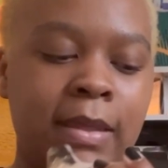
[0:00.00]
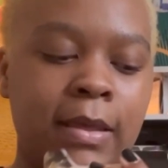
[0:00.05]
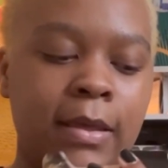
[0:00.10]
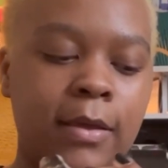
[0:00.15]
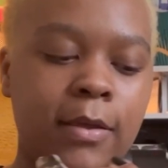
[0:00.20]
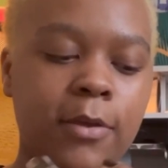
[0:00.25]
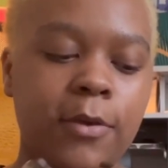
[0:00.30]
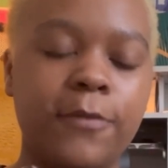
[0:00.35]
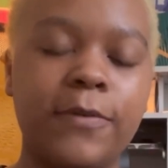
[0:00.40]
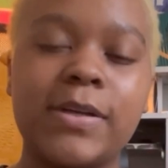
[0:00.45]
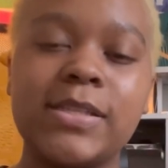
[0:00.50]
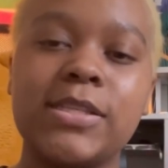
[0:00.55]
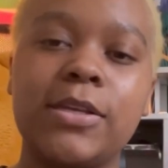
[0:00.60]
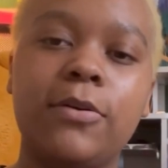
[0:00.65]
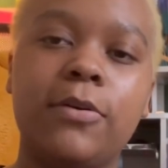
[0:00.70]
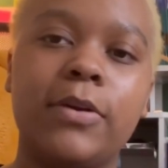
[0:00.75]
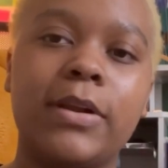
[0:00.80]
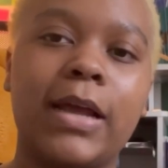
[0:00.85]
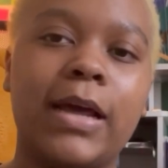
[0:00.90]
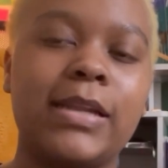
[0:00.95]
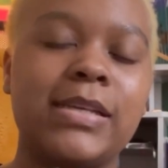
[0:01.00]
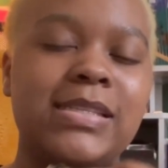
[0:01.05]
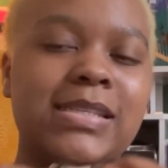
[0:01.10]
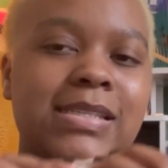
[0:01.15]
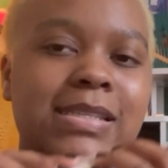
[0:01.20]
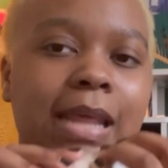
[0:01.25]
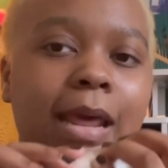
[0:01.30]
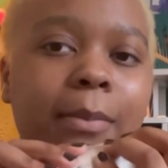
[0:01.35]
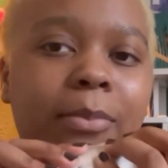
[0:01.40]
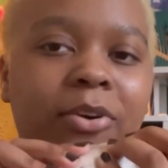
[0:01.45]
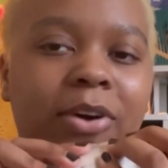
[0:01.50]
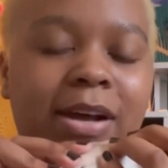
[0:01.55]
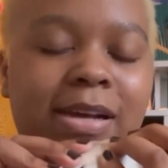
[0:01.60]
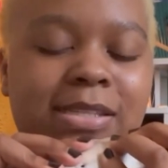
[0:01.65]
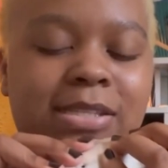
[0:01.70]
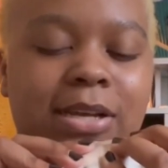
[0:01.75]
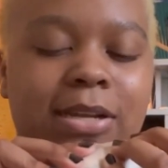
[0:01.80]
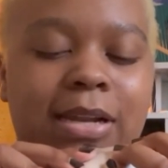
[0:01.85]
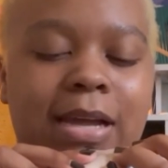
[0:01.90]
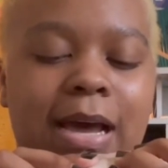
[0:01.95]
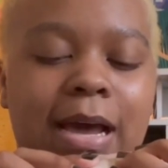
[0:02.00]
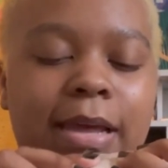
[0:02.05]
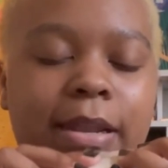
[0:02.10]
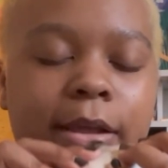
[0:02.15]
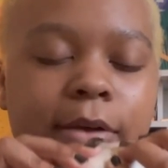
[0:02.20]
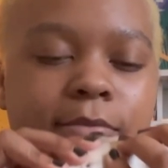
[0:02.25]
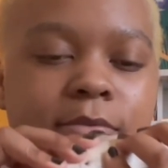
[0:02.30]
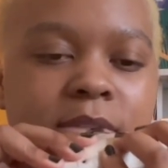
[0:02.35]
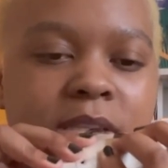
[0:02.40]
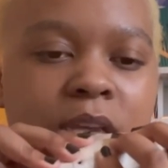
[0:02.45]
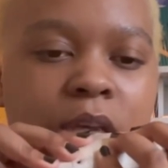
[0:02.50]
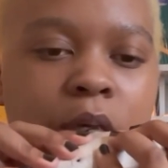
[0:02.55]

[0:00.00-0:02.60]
you've also learned how to stabilize on the high notes.